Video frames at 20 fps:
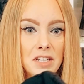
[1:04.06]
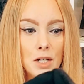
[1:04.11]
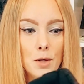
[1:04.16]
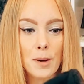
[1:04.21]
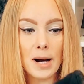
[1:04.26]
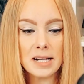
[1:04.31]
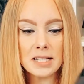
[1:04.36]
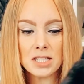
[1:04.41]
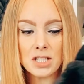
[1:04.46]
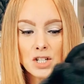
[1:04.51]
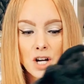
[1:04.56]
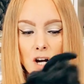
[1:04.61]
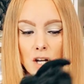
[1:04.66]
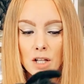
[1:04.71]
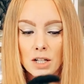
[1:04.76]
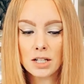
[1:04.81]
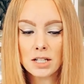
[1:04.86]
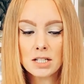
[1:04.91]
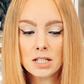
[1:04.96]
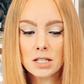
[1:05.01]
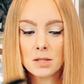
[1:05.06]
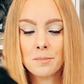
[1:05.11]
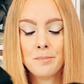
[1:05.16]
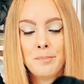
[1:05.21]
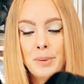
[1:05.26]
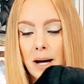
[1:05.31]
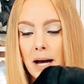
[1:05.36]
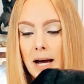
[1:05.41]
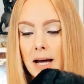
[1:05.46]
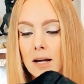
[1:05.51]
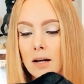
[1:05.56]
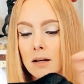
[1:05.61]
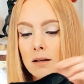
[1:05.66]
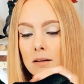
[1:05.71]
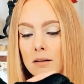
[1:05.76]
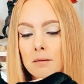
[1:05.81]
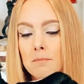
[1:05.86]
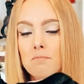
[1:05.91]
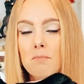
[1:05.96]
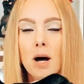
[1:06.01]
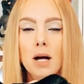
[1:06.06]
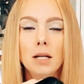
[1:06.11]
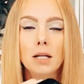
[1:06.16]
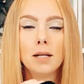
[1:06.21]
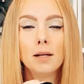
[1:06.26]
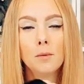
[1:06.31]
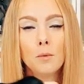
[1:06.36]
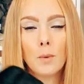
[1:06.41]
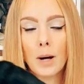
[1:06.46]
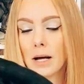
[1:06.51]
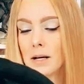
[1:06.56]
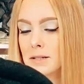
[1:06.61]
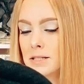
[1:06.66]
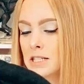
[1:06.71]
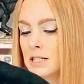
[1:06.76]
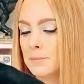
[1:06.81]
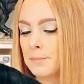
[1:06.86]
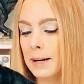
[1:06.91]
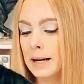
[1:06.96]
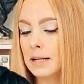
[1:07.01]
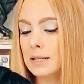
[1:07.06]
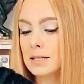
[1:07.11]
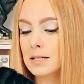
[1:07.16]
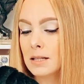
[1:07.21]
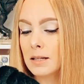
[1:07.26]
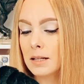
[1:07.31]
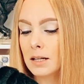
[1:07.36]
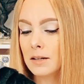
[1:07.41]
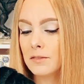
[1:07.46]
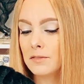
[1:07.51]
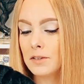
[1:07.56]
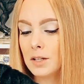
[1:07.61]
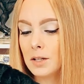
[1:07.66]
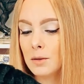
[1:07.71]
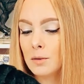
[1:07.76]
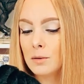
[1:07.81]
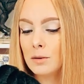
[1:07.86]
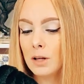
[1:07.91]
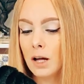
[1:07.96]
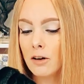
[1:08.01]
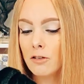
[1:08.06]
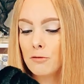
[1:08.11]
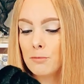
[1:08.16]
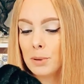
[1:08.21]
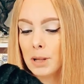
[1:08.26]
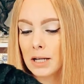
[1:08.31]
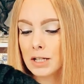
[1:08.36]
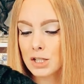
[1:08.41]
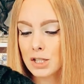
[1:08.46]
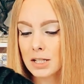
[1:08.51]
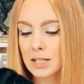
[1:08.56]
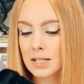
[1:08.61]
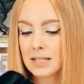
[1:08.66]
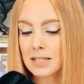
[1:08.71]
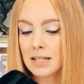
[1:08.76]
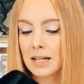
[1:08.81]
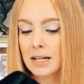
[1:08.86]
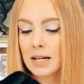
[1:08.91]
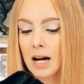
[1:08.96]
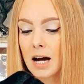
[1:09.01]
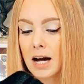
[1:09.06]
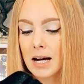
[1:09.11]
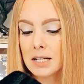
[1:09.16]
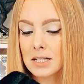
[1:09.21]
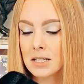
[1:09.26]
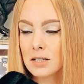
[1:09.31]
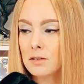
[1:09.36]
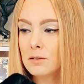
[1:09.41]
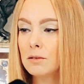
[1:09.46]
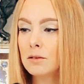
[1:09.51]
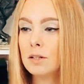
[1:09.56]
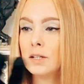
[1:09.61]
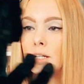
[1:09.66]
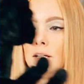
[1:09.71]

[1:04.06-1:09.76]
U S dollars, but money well spent. Like, if you love plushies like I do,